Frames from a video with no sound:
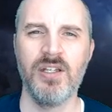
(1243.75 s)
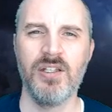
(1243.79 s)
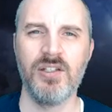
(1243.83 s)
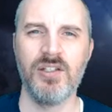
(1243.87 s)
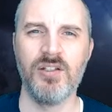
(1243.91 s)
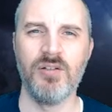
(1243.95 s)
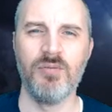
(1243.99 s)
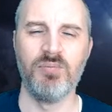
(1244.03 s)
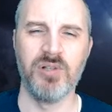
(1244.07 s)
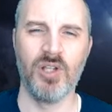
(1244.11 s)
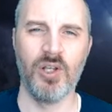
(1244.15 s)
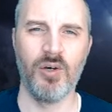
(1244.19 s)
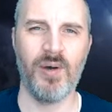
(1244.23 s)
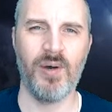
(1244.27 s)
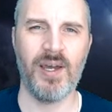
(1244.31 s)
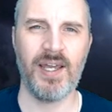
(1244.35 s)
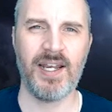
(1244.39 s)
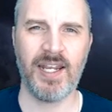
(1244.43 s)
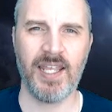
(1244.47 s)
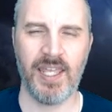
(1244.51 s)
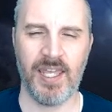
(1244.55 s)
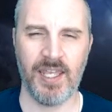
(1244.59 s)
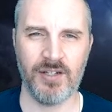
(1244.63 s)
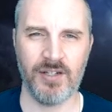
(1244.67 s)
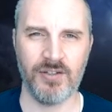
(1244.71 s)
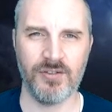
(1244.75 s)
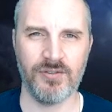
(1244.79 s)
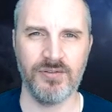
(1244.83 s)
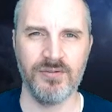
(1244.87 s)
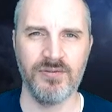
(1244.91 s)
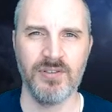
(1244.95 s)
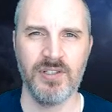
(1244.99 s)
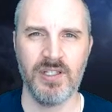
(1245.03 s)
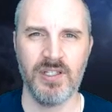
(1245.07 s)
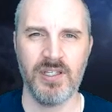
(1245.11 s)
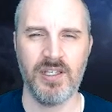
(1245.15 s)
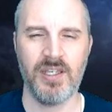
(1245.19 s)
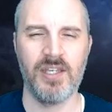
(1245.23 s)
you blow out a candle
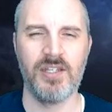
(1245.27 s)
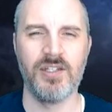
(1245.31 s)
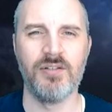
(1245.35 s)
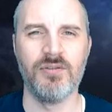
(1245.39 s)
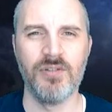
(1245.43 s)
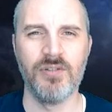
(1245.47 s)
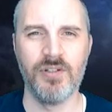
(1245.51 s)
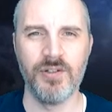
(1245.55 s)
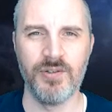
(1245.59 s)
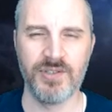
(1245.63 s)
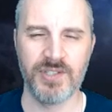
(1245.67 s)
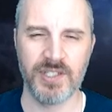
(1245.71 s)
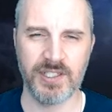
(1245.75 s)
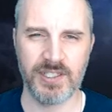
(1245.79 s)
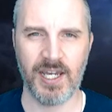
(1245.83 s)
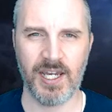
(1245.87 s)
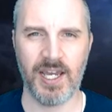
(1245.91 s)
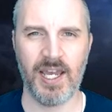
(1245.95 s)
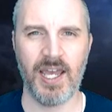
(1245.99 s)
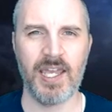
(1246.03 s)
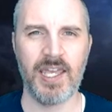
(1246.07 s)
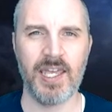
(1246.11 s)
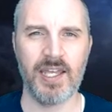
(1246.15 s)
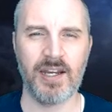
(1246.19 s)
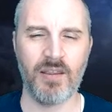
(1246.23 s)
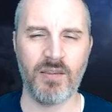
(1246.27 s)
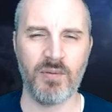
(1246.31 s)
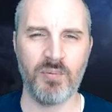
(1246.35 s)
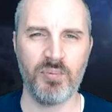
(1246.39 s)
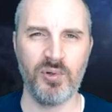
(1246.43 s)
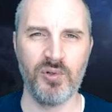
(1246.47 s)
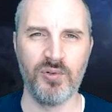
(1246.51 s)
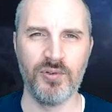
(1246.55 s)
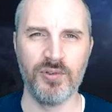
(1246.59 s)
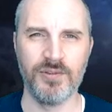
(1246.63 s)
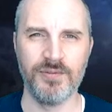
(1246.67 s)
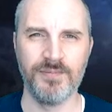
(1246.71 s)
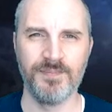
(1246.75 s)
and you lose a die out of the pool.